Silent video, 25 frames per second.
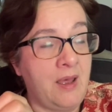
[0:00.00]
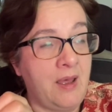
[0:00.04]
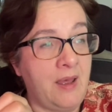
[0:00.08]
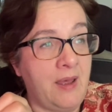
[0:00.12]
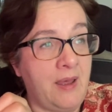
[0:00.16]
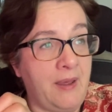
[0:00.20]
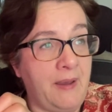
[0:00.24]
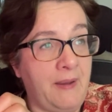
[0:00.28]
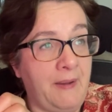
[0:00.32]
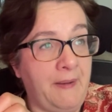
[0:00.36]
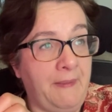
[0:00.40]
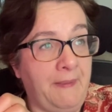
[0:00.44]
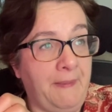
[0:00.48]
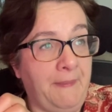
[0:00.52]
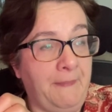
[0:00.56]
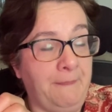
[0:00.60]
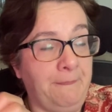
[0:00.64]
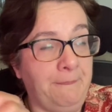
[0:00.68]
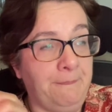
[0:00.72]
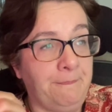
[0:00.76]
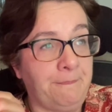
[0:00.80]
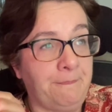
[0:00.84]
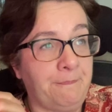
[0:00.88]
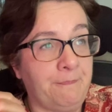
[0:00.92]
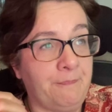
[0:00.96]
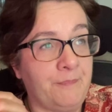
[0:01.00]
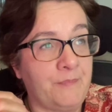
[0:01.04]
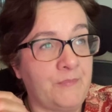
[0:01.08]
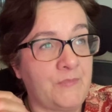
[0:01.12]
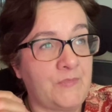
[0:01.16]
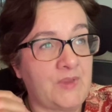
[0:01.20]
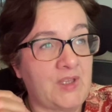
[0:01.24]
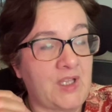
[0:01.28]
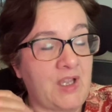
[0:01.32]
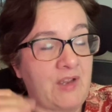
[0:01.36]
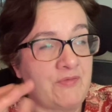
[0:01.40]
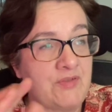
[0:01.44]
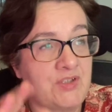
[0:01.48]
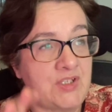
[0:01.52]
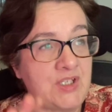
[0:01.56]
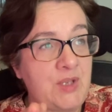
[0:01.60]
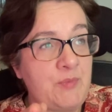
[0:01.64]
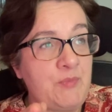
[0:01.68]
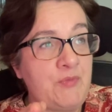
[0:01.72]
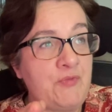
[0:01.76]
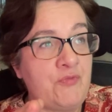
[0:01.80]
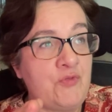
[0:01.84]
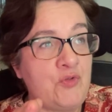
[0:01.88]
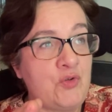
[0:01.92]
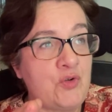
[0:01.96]
I've said
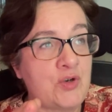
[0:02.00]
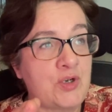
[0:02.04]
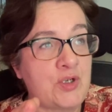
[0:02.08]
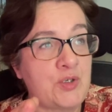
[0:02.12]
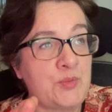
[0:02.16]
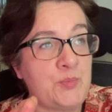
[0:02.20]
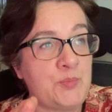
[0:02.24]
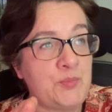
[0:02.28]
before